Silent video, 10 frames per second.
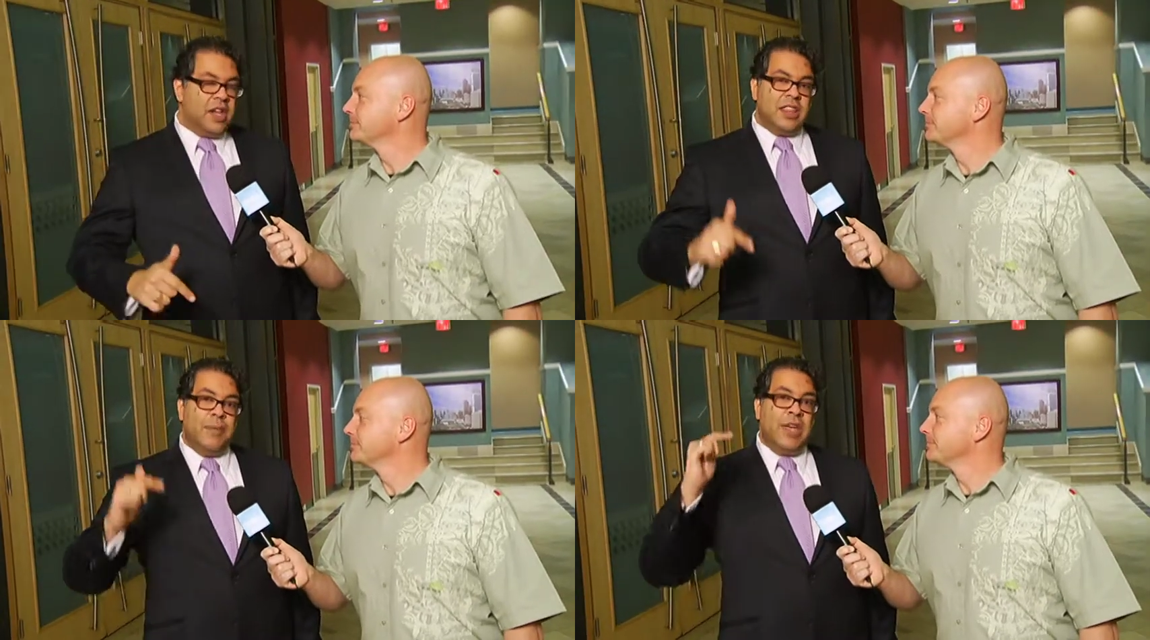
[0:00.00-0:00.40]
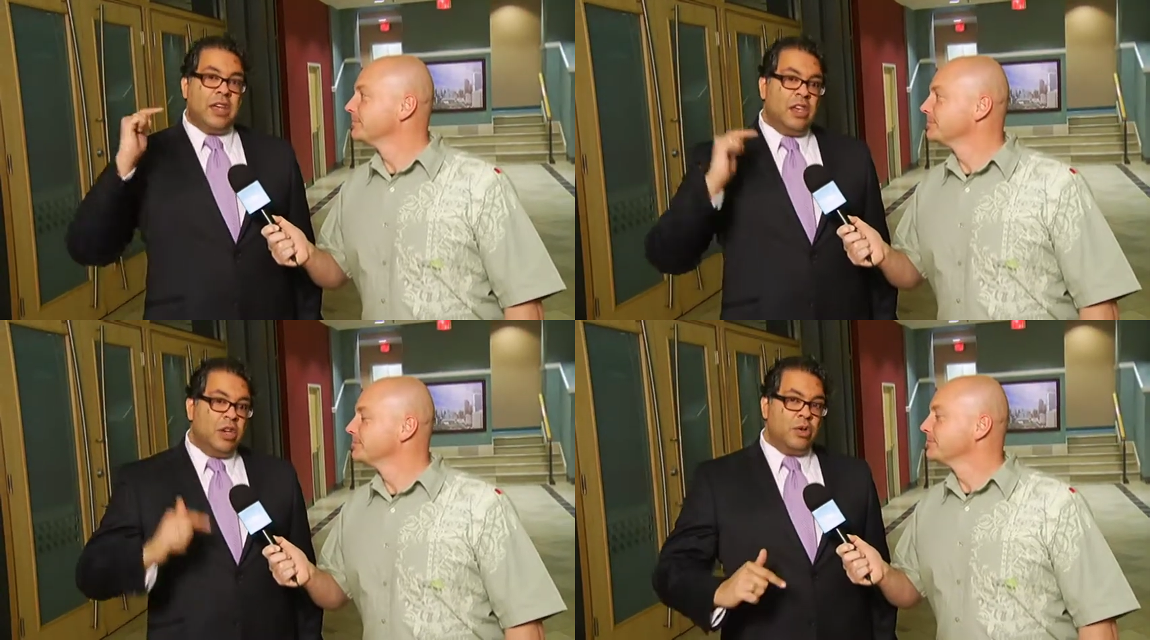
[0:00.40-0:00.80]
Speaker 1: They make a
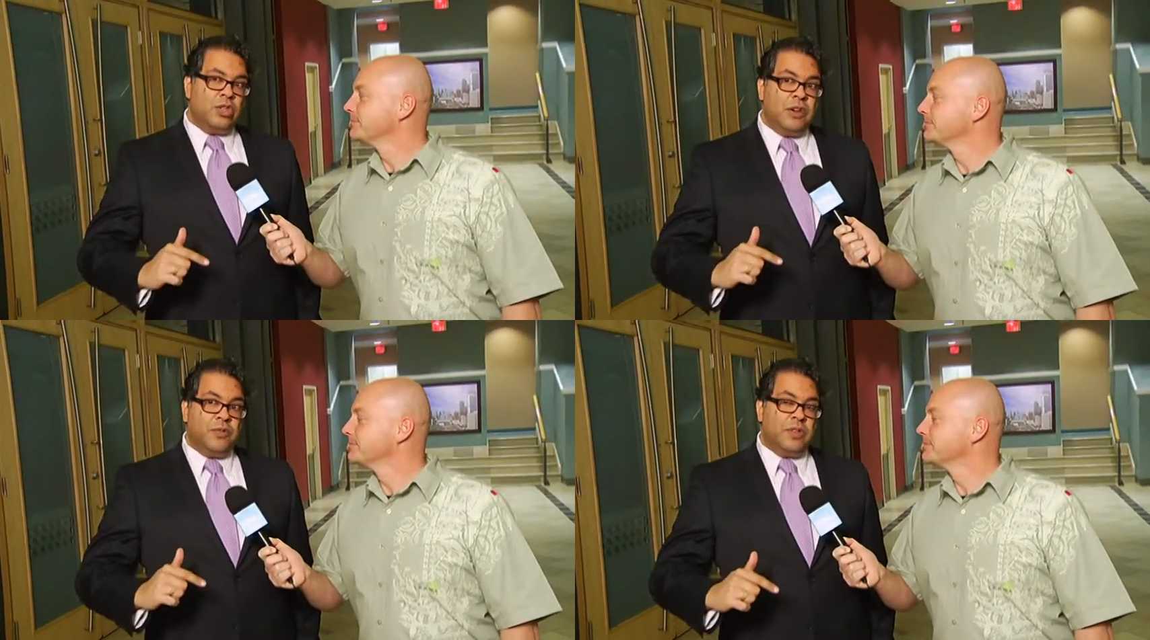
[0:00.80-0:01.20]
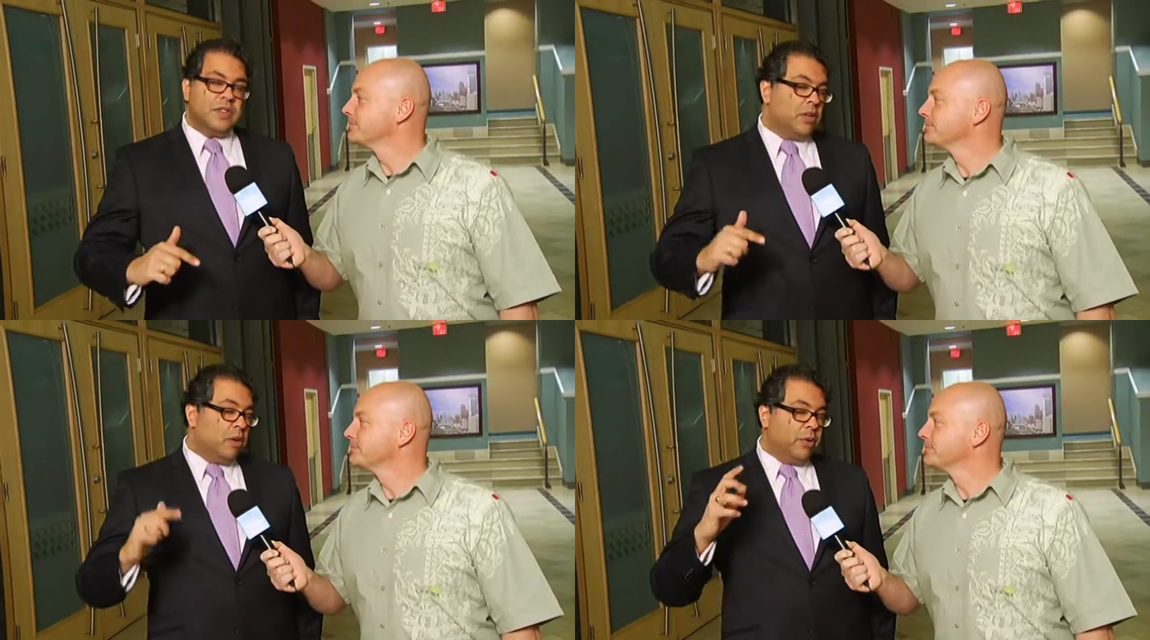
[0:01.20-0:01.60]
huge difference,
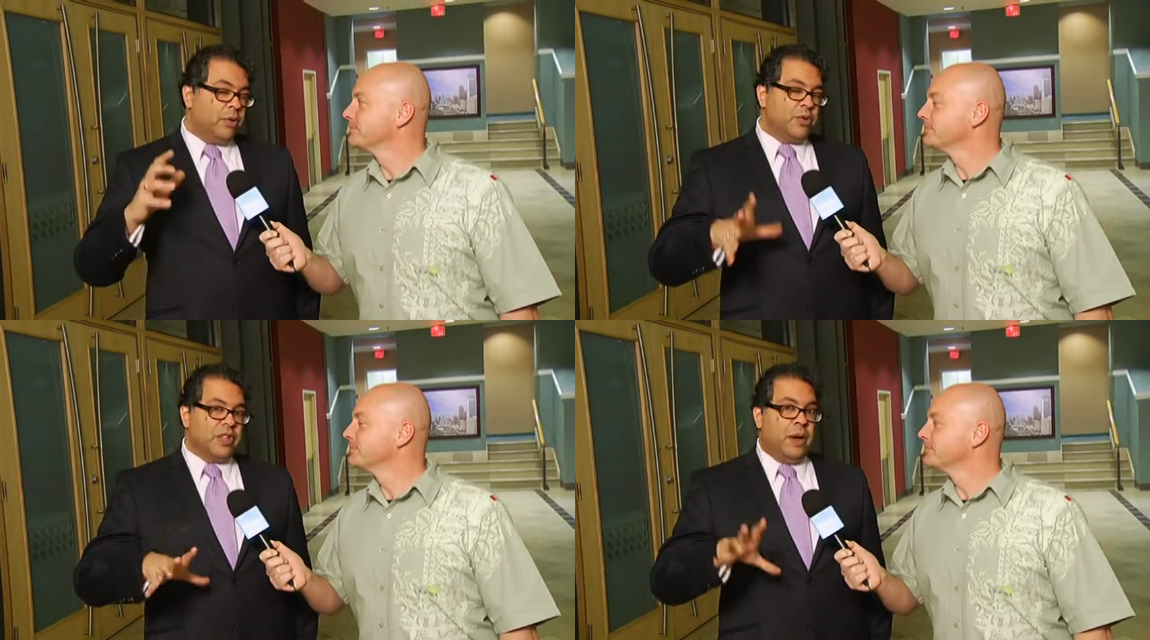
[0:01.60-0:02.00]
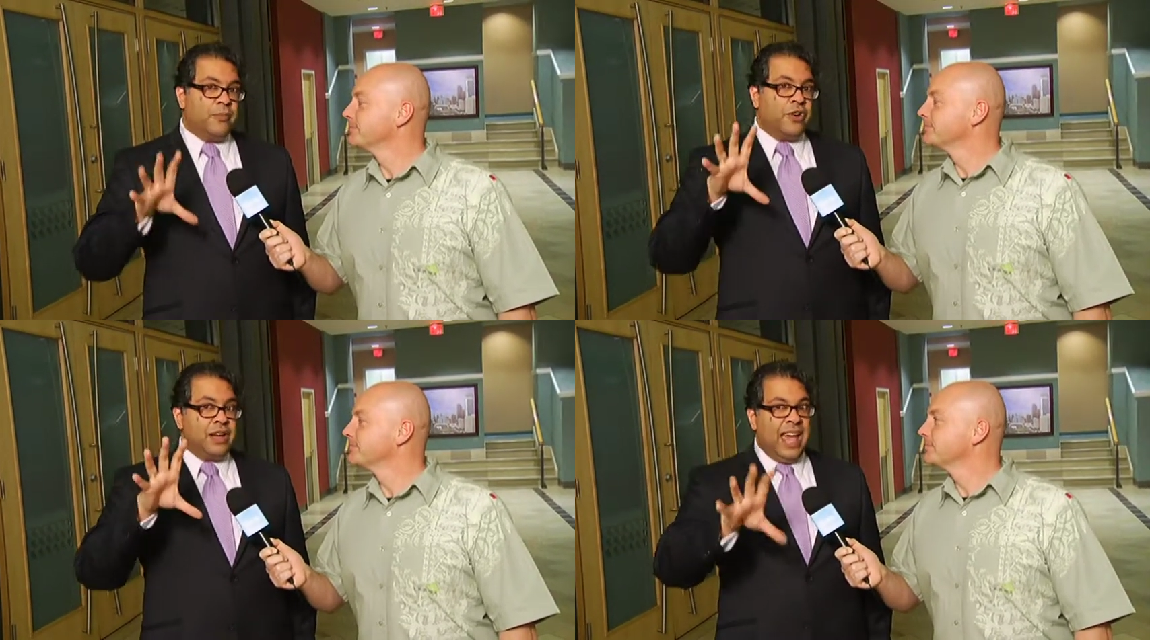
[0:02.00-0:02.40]
and although there's an
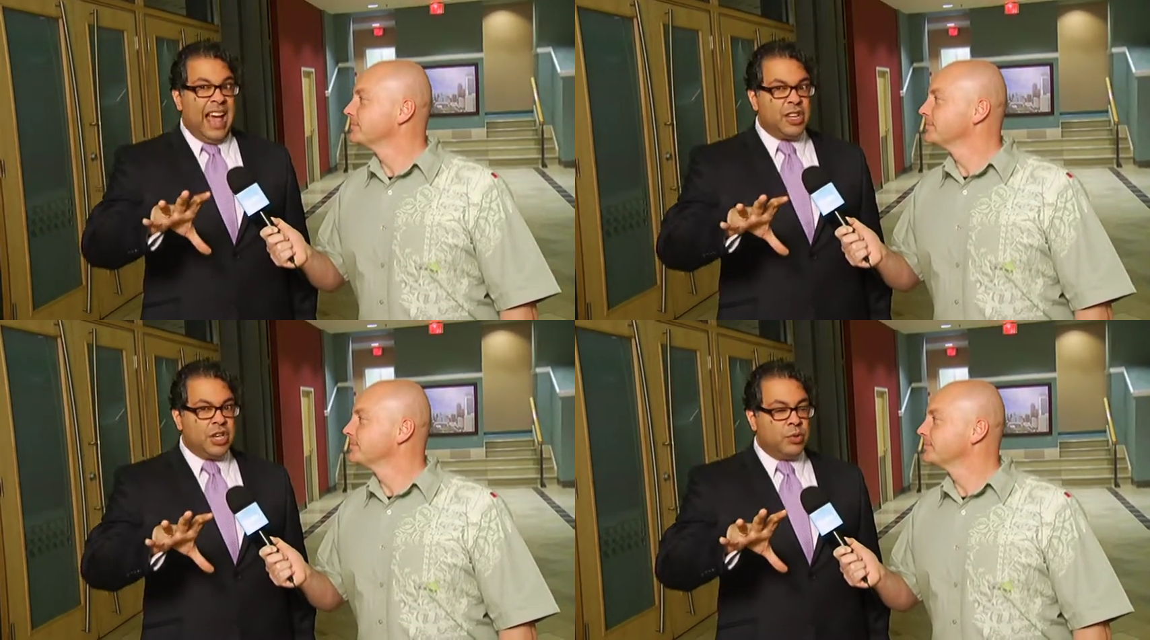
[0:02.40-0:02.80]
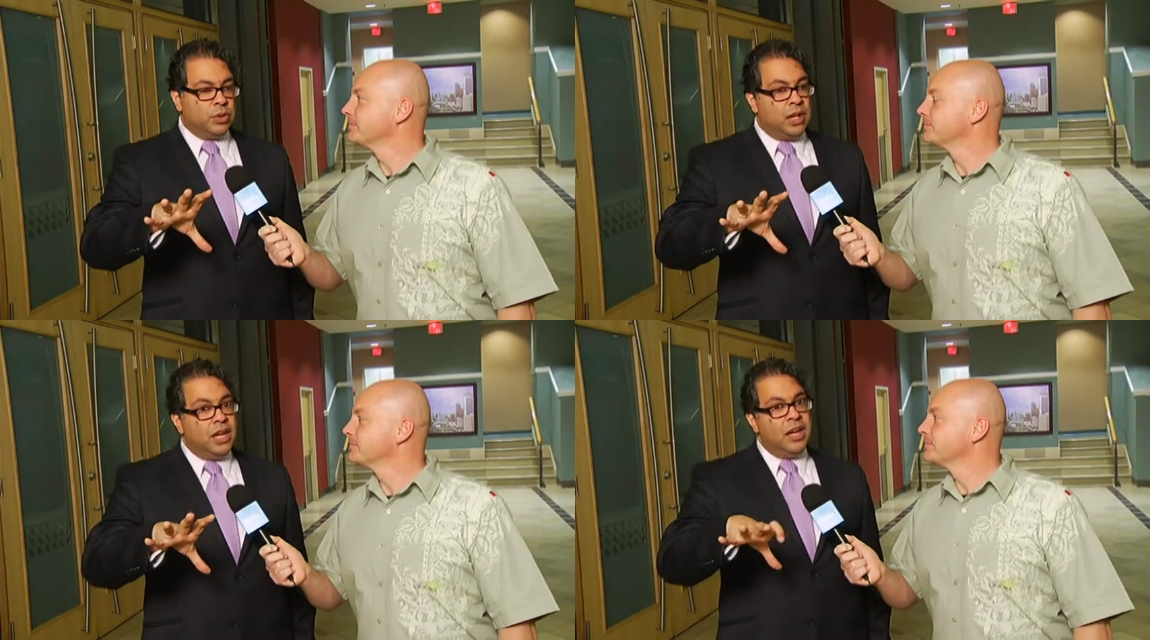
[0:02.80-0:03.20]
upfront cash
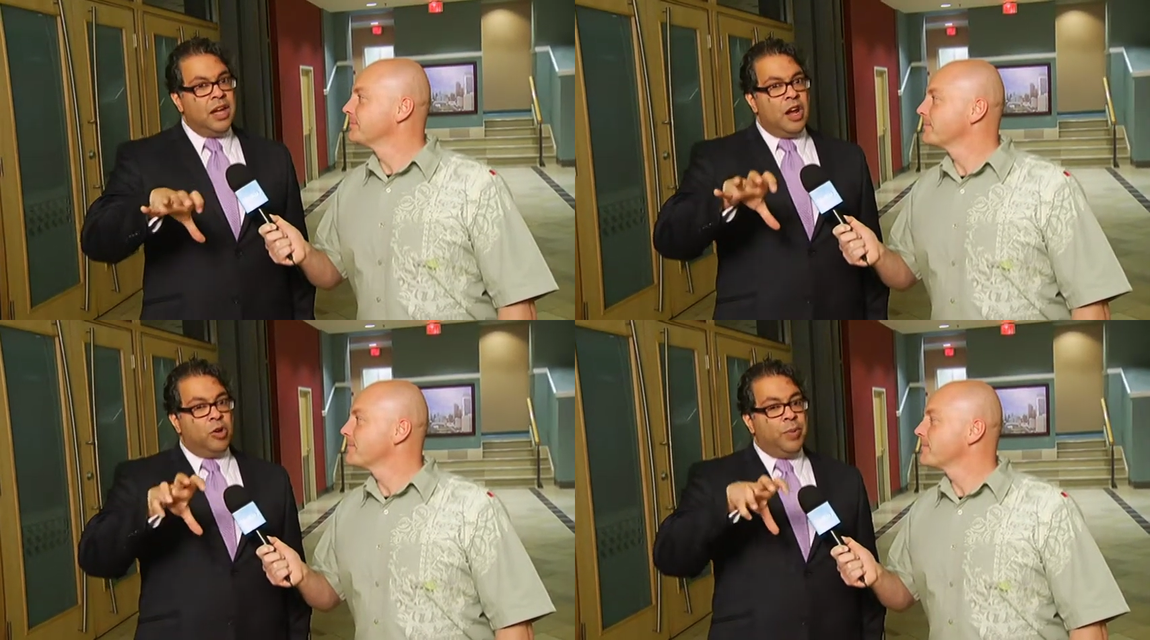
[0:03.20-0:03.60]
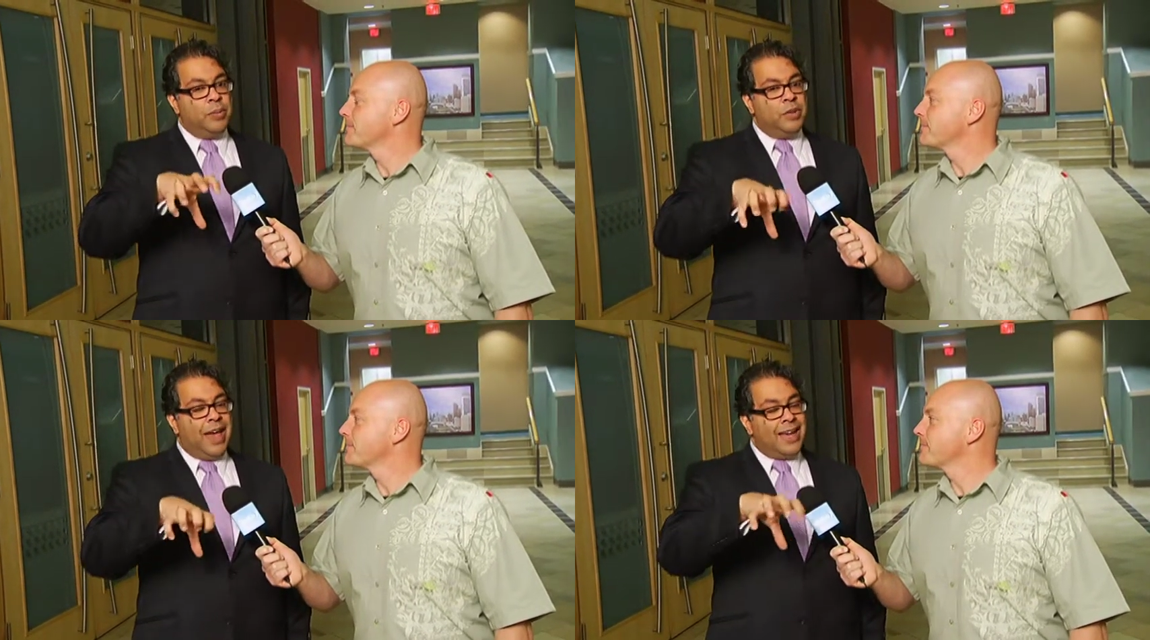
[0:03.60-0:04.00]
outlay,
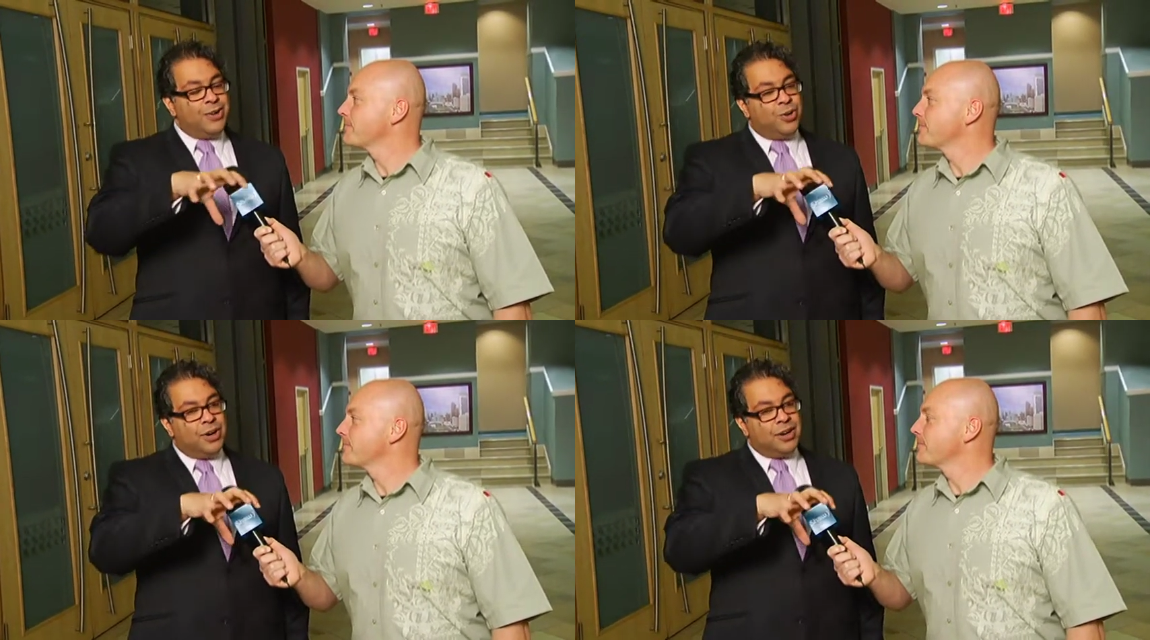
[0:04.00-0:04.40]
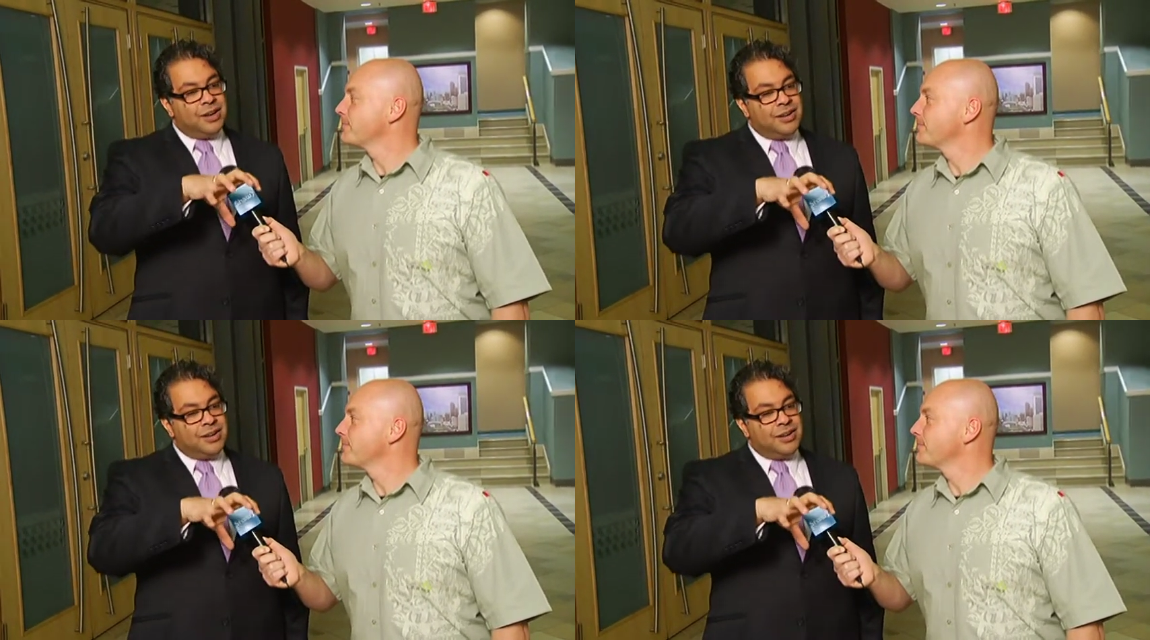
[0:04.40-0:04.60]
remember that your